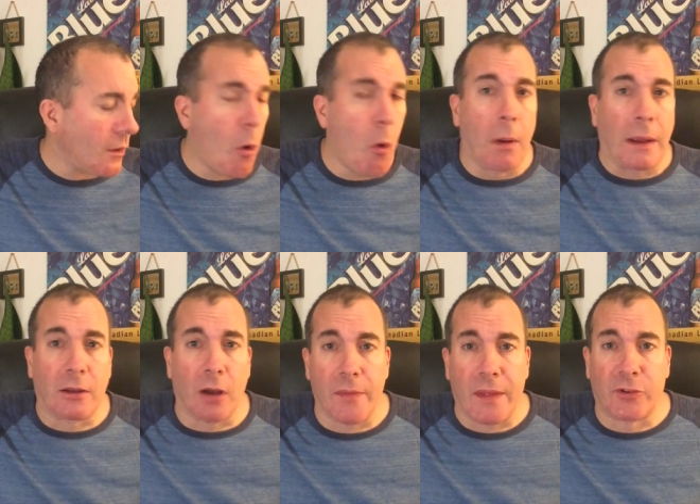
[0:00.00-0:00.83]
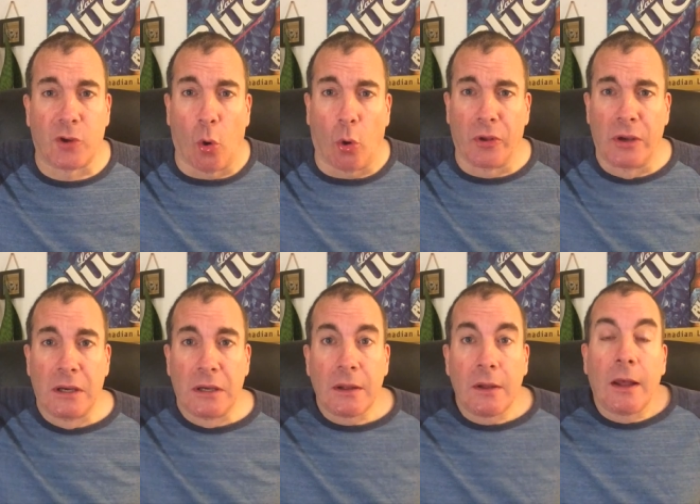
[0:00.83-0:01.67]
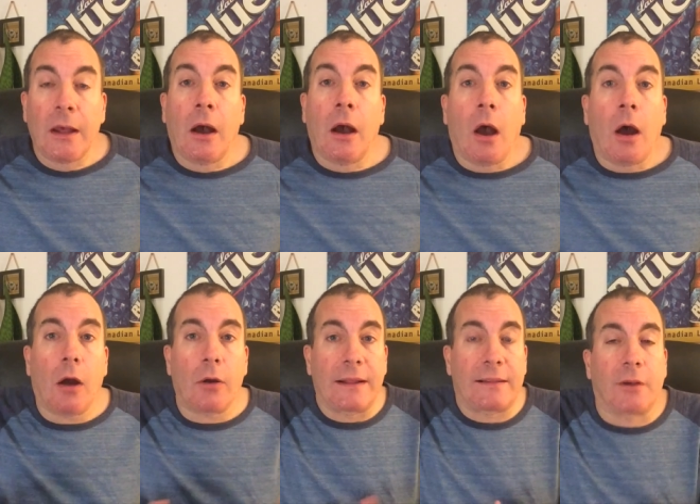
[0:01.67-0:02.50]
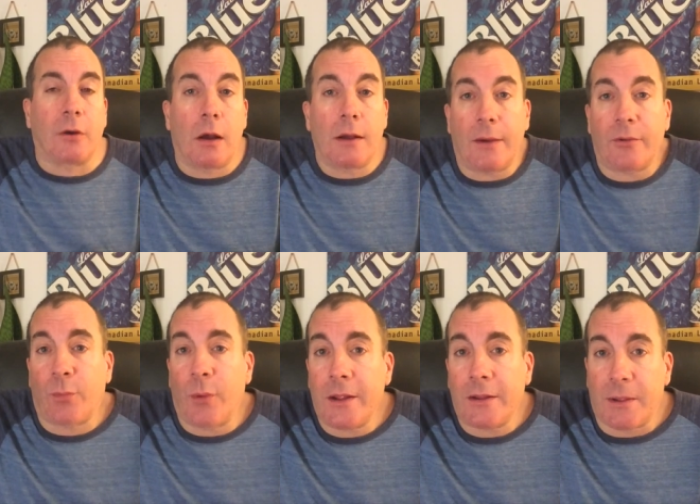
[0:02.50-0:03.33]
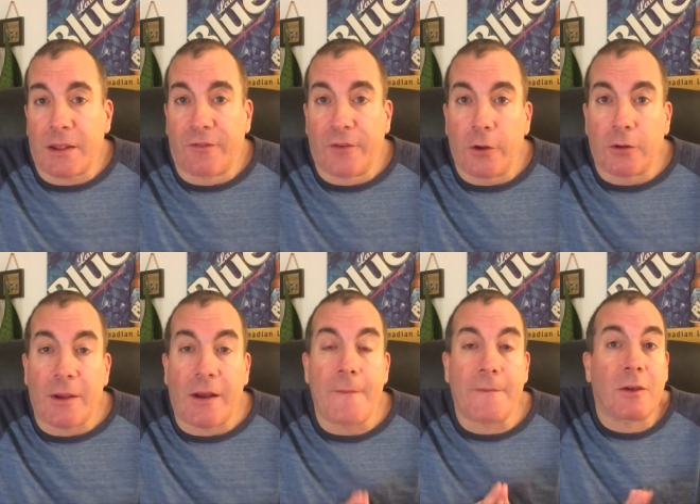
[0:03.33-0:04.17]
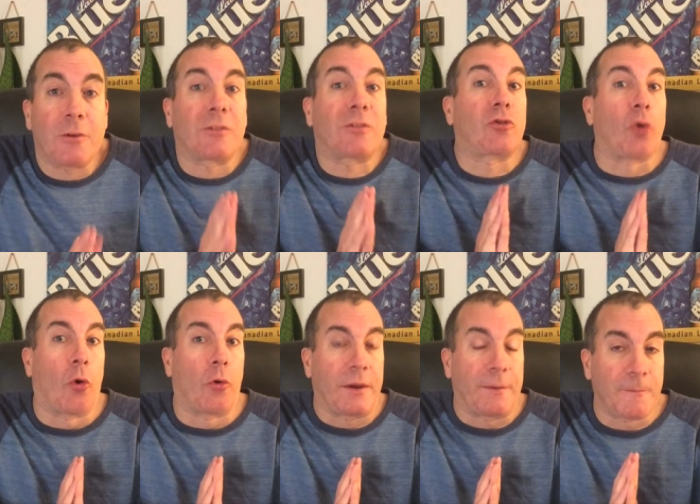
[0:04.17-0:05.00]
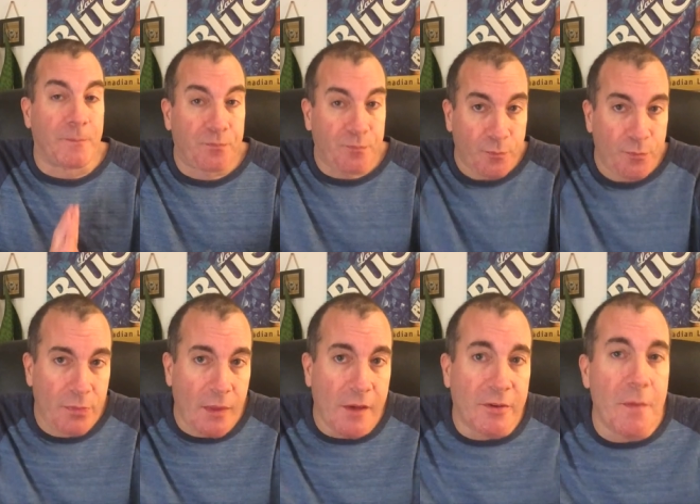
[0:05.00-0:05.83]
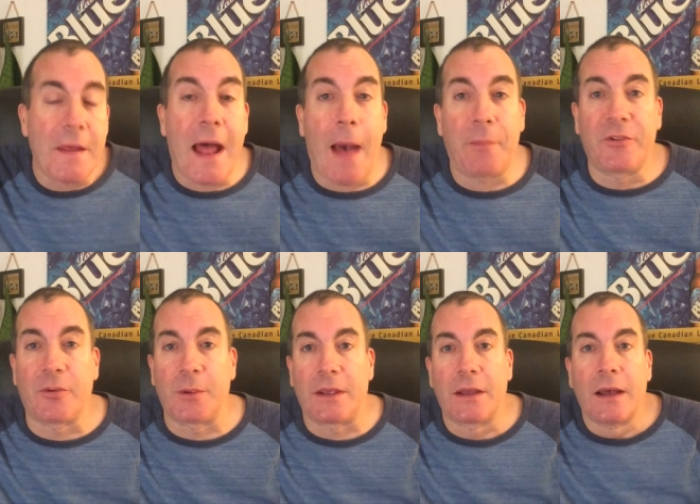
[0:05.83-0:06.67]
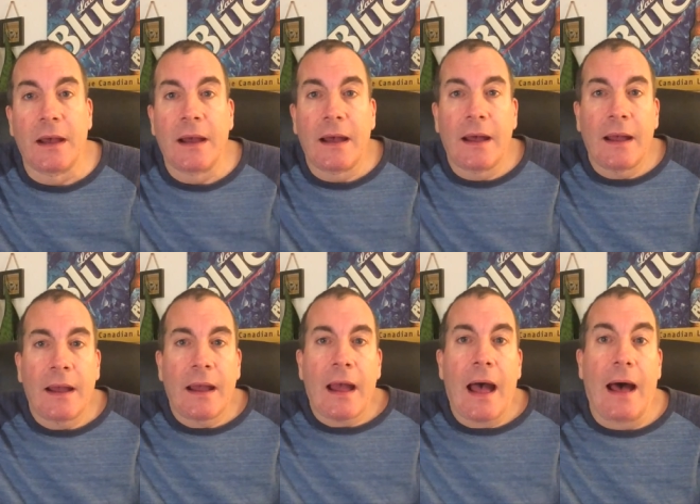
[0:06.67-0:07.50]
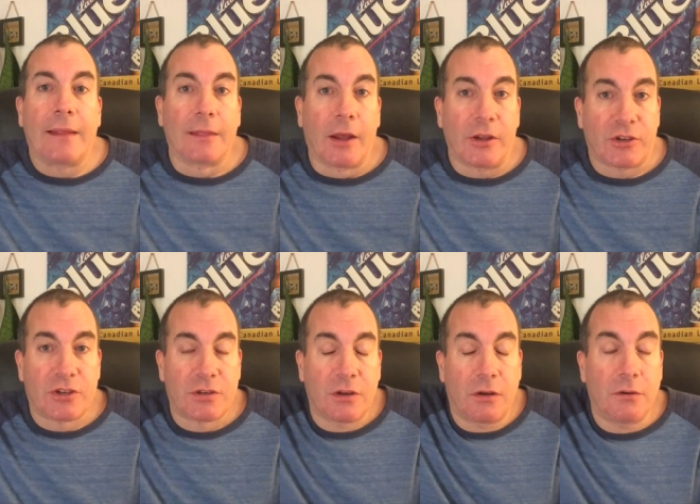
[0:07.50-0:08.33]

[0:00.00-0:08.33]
Oh my God, that's cold. All right, so I was wanting to make this video to tell you a story of something that happened to me at lunch